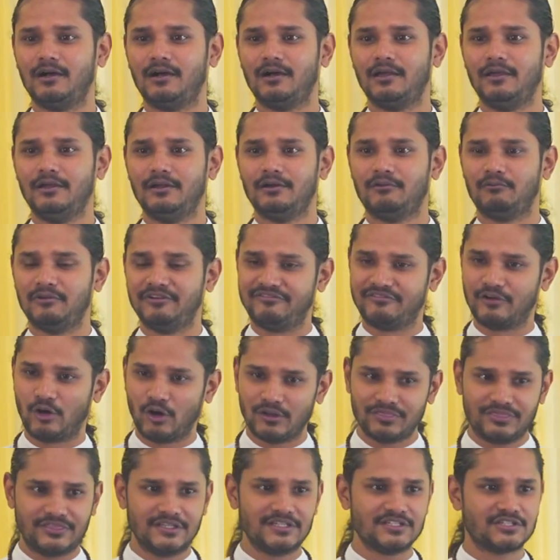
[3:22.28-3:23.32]
You know, we've
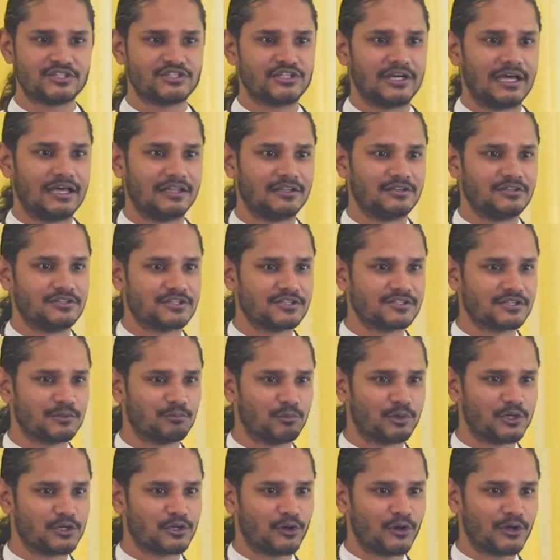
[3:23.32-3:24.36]
got these challenges and
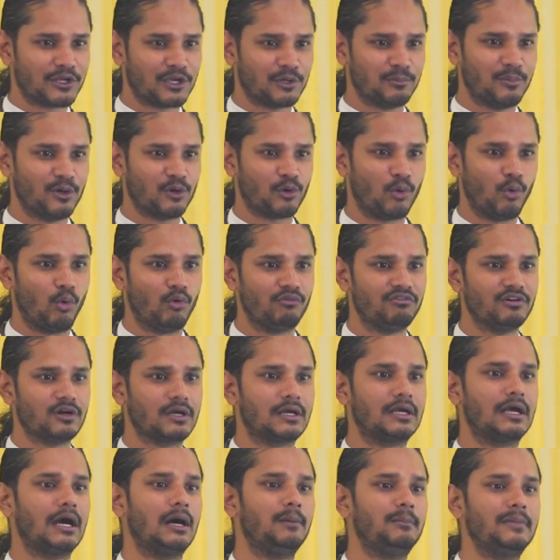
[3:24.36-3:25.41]
we're talking about
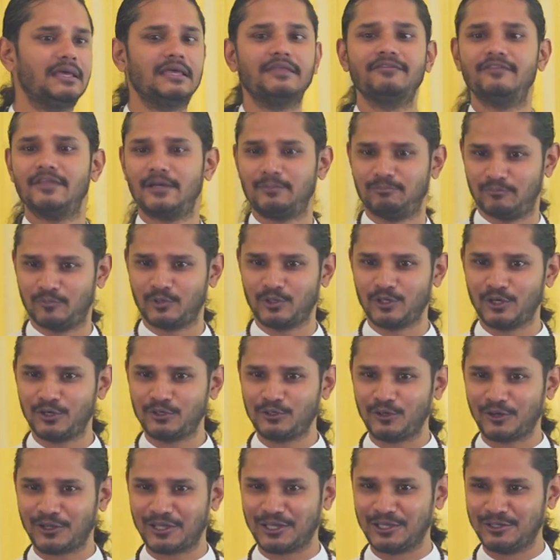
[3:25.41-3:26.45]
overcoming them. We're not
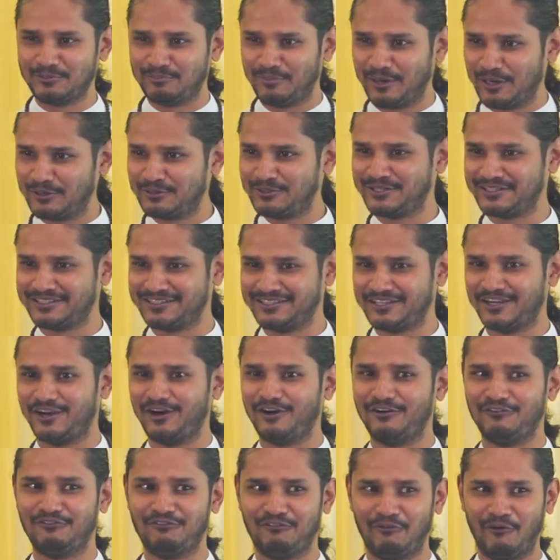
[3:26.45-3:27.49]
talking about
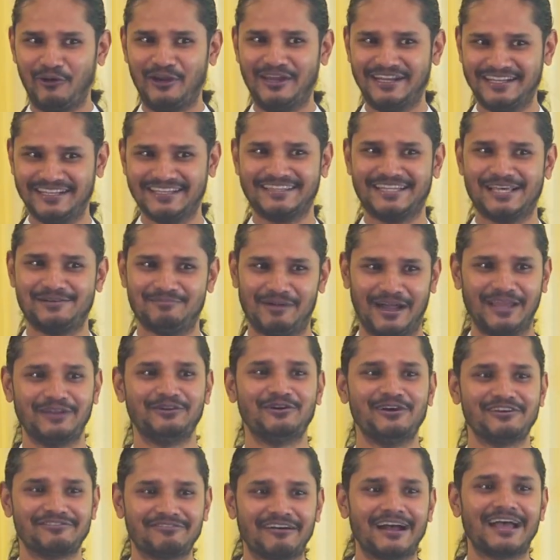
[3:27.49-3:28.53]
avoiding them. I know
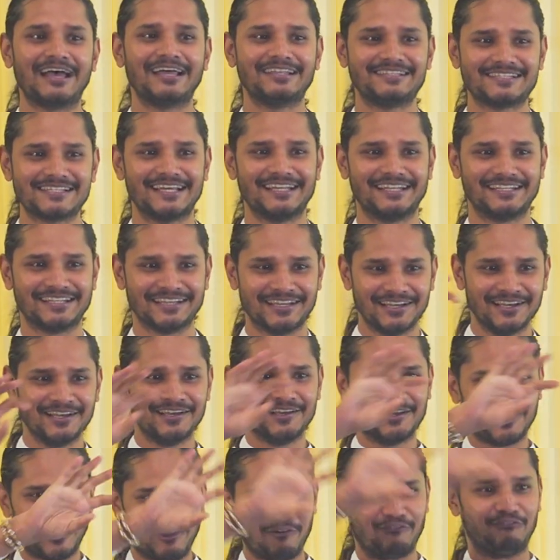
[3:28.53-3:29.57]
if I had said
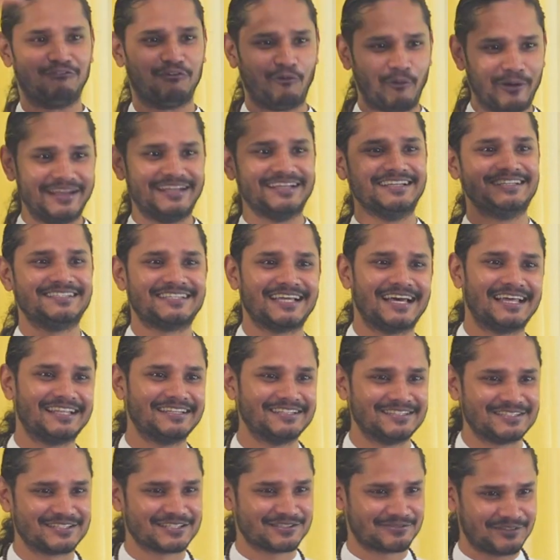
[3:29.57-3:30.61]
avoiding
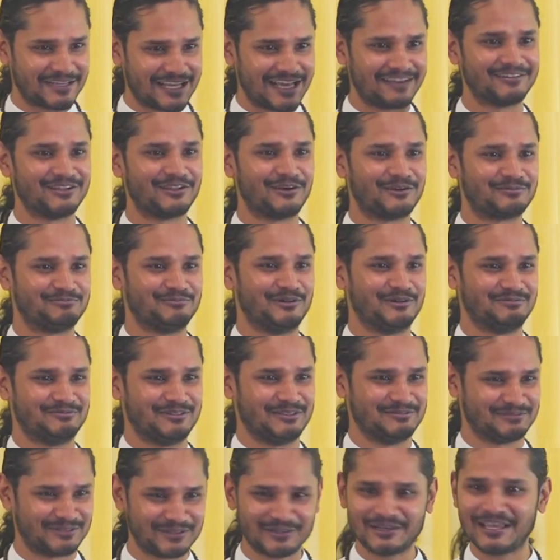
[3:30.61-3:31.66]
challenges, we'd have a lot more
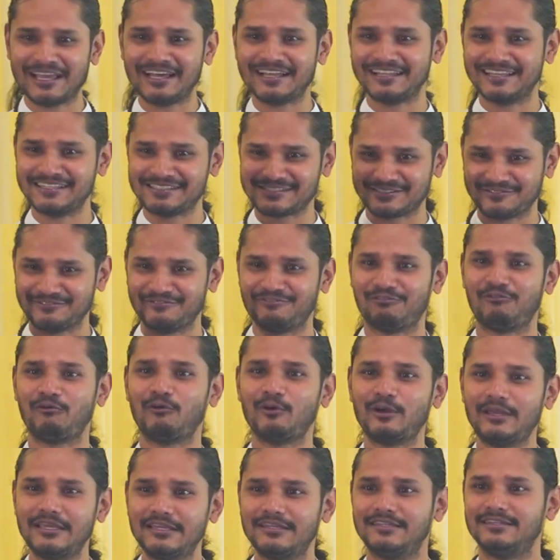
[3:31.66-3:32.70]
people. Oh yeah, let's
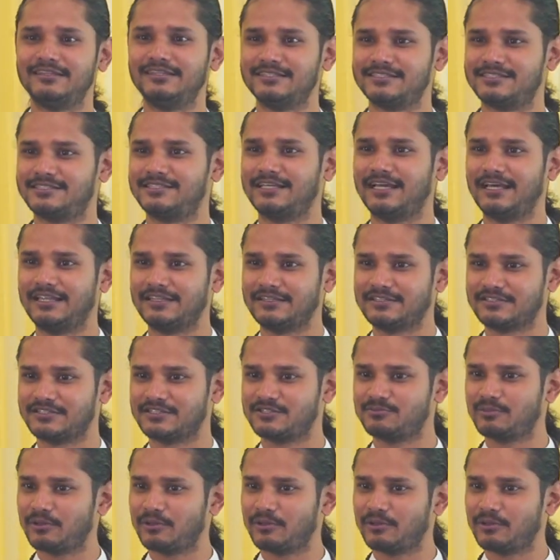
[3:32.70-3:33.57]
avoid these challenges.